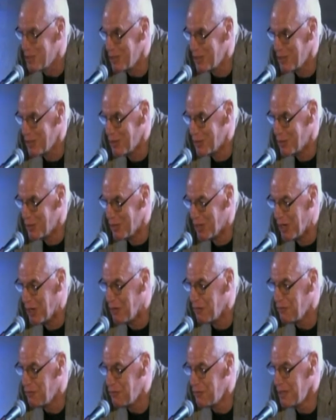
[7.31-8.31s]
all
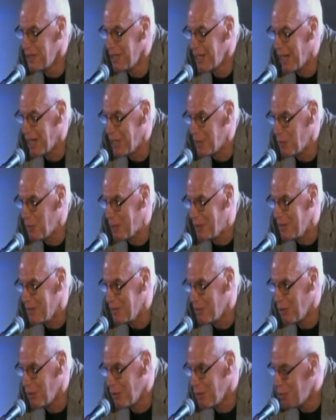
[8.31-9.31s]
off, and it went
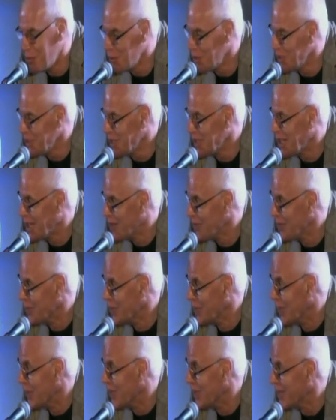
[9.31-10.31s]
undering down
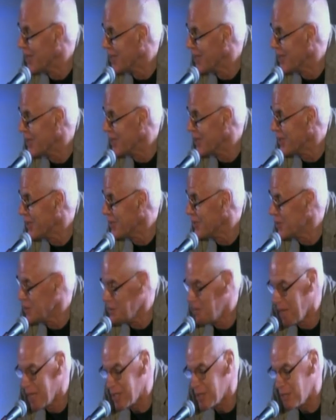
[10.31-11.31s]
there, and then the
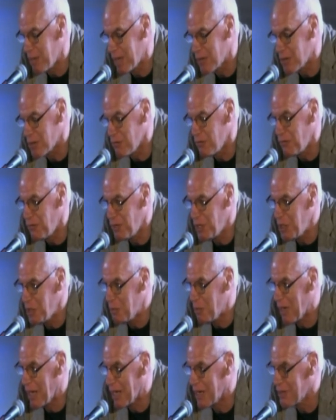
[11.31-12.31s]
amount of
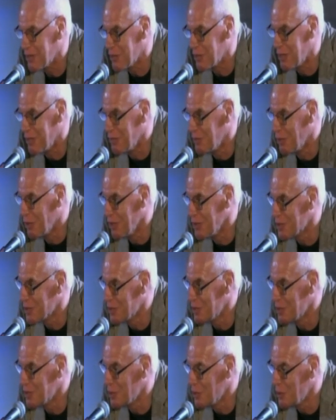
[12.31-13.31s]
feedback that I've got, so
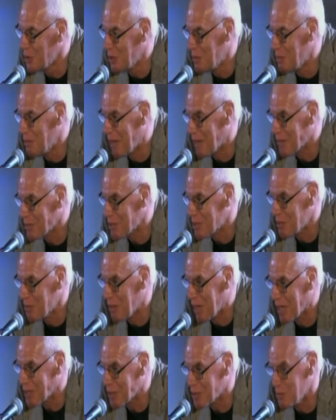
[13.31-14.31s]
it's all come bouncing
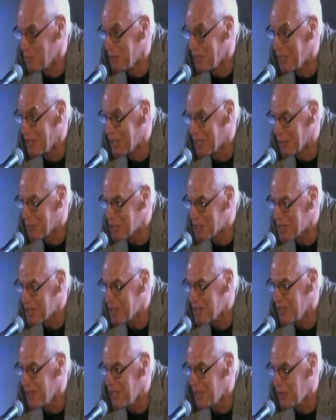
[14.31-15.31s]
back to me, and I'm
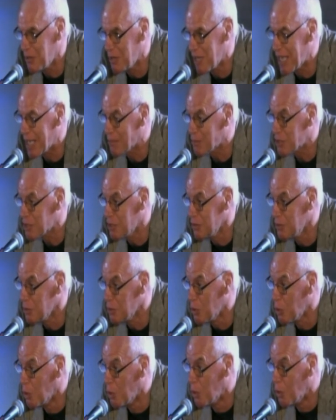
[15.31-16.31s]
sitting here in absolute
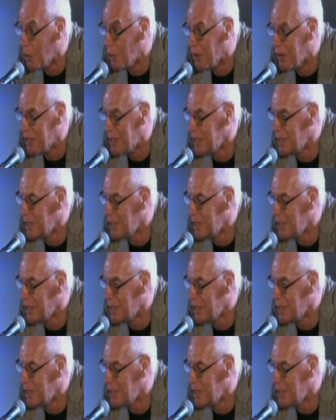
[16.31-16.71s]
awe